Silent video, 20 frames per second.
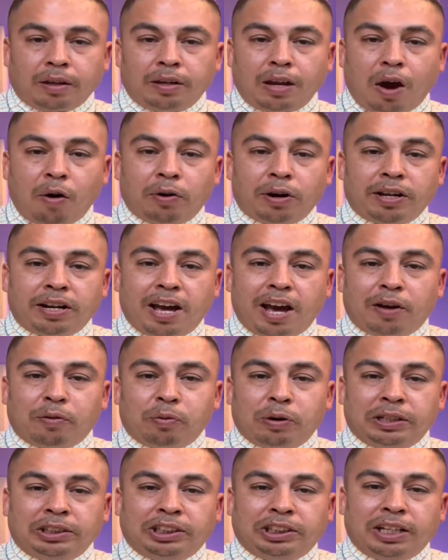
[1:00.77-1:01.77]
Now we're gonna add
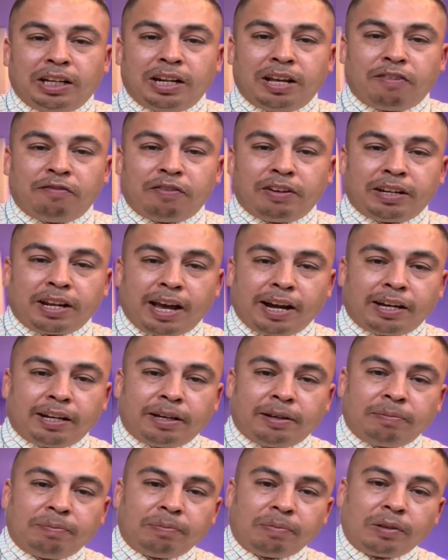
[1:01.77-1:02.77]
1 chile en
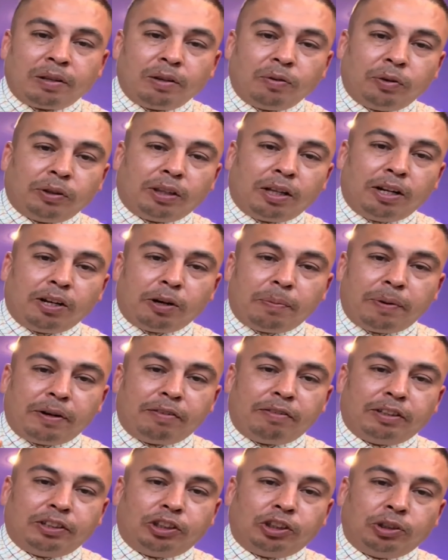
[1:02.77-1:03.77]
vinagre with a little bit of
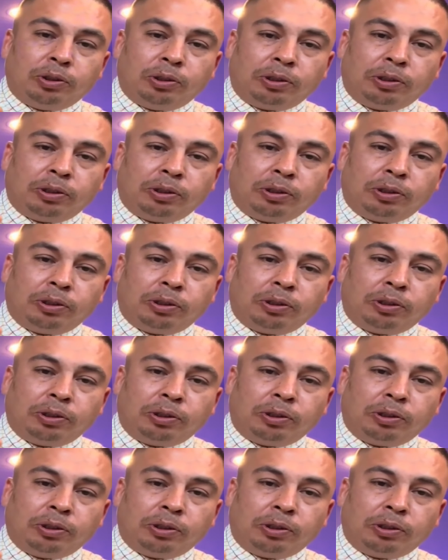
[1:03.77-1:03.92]
the juice,